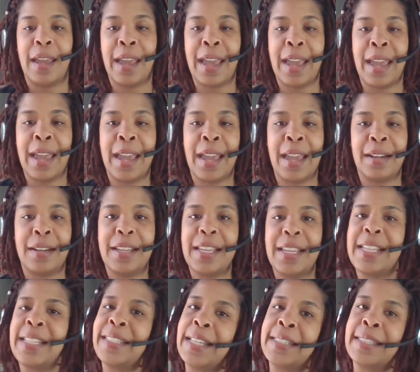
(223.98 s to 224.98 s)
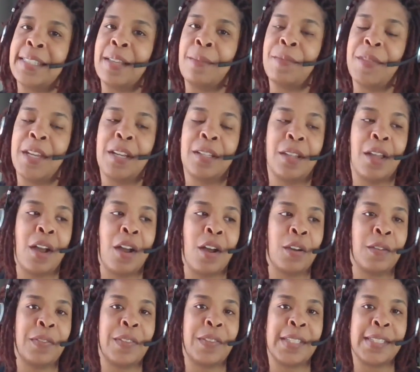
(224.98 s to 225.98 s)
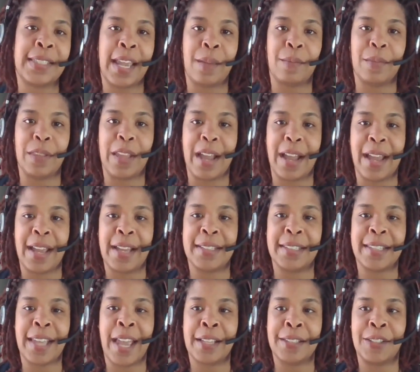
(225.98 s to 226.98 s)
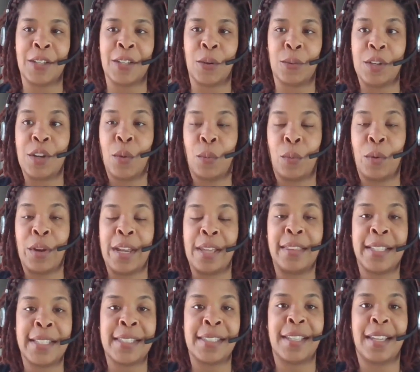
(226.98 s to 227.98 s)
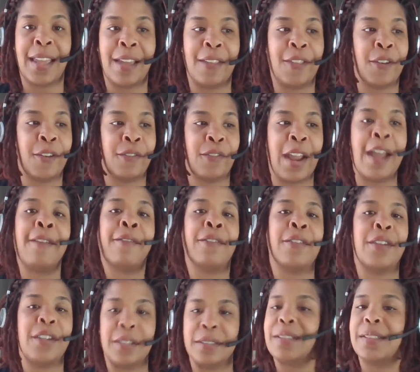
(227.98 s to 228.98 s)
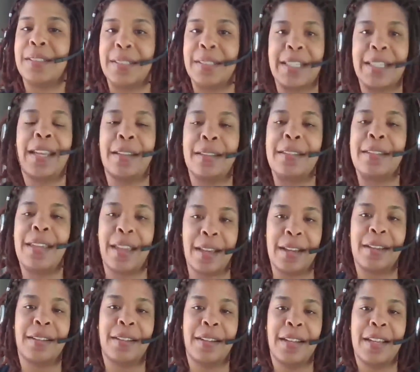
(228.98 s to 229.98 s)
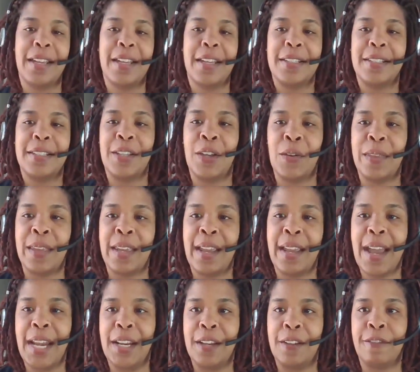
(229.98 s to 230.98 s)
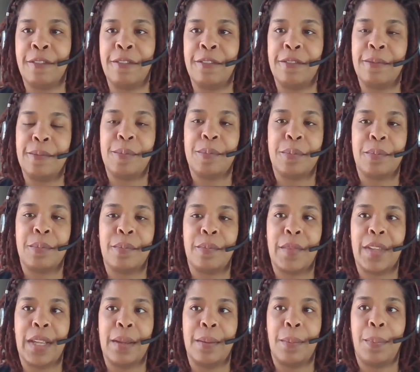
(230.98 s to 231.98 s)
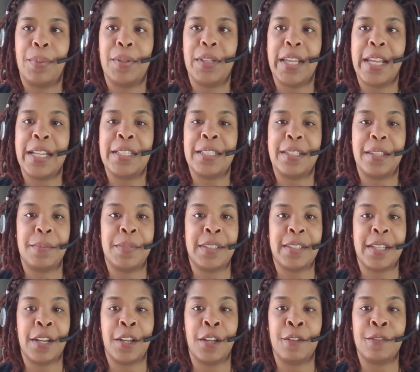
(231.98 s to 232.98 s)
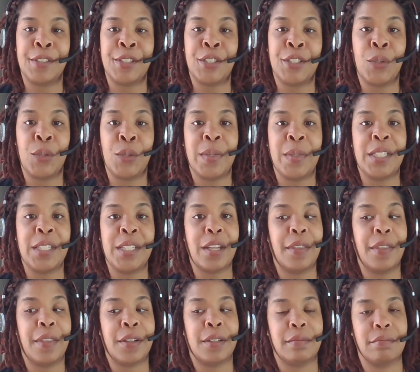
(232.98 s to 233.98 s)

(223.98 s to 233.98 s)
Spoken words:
And he said something along the same lines, like, so, we're in this together forever. And she's like, yeah. So they kind of pledged themselves to each other.